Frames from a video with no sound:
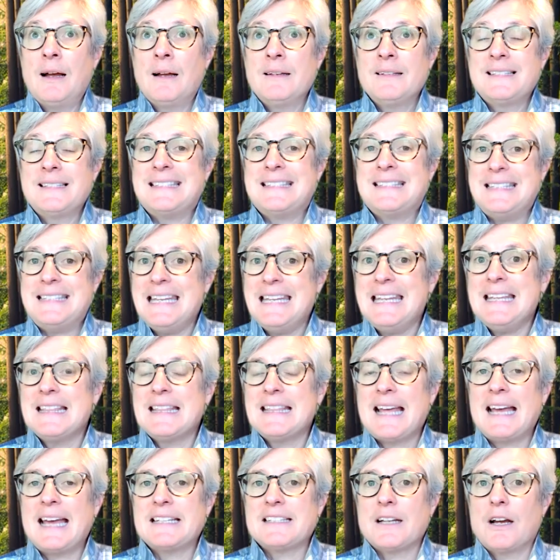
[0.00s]
see
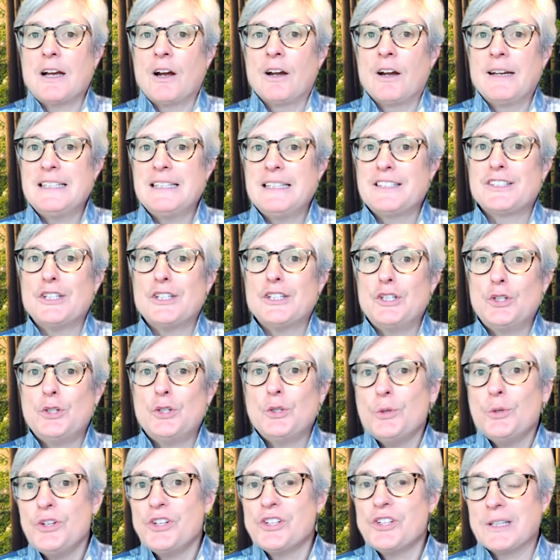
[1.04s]
that our
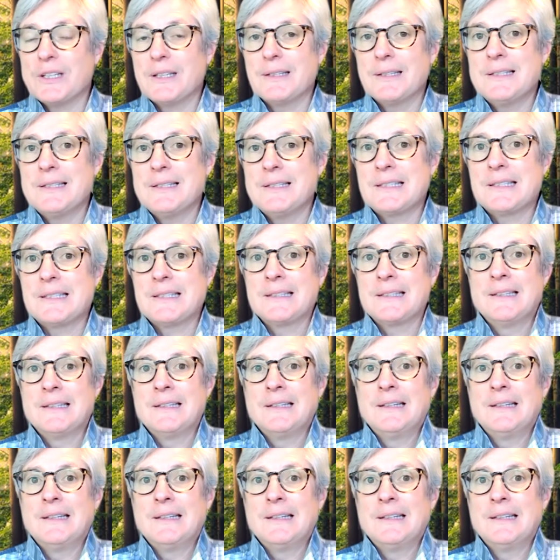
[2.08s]
institutions